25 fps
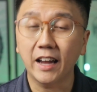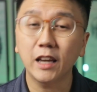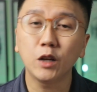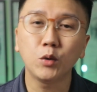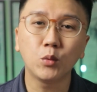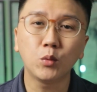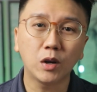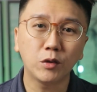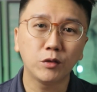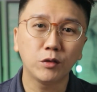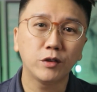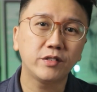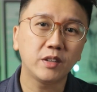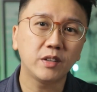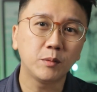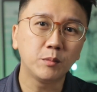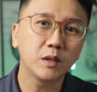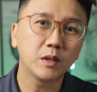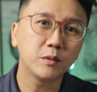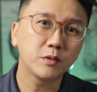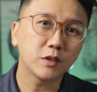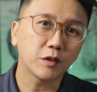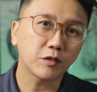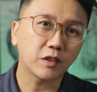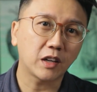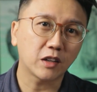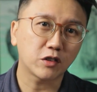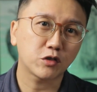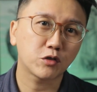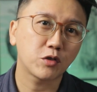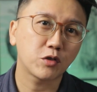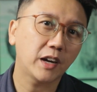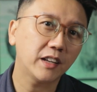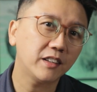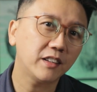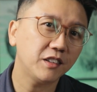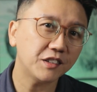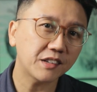anyone with symptoms of
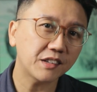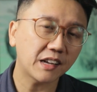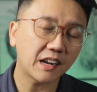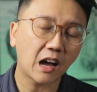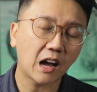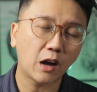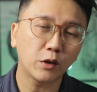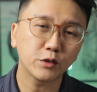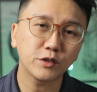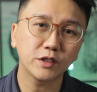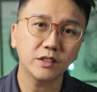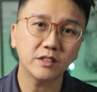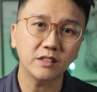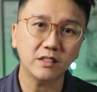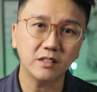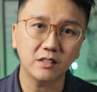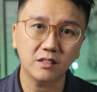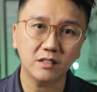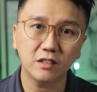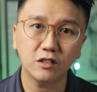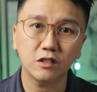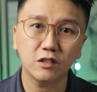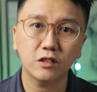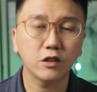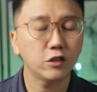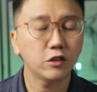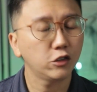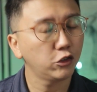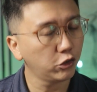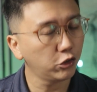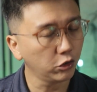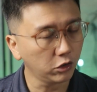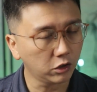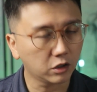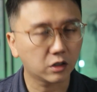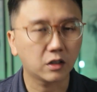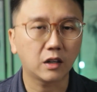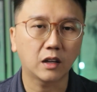gastritis and ulcer disease
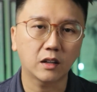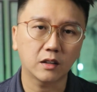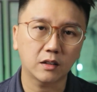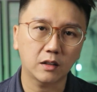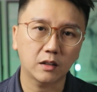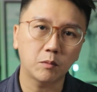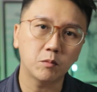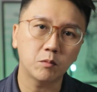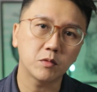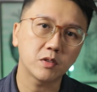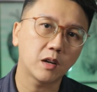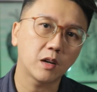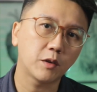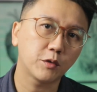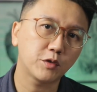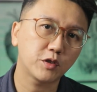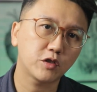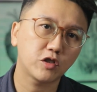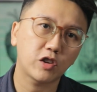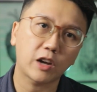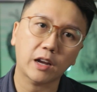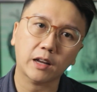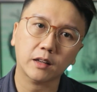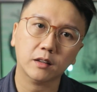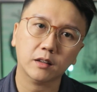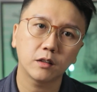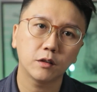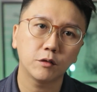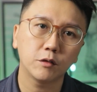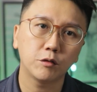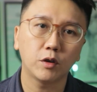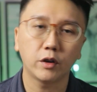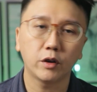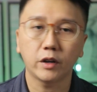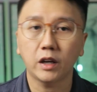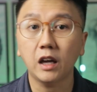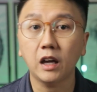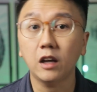should get themselves checked
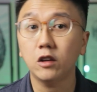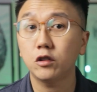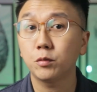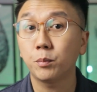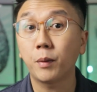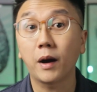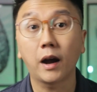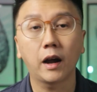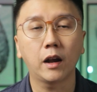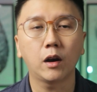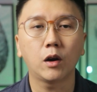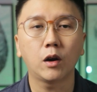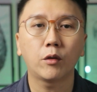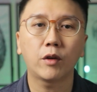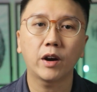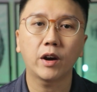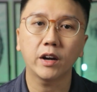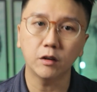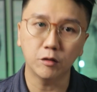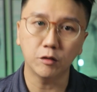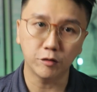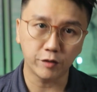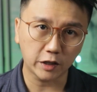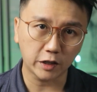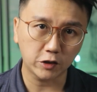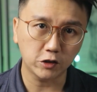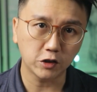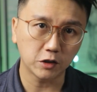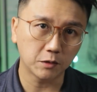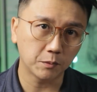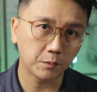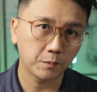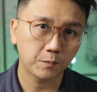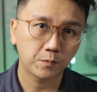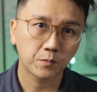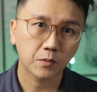for H. pylori infection.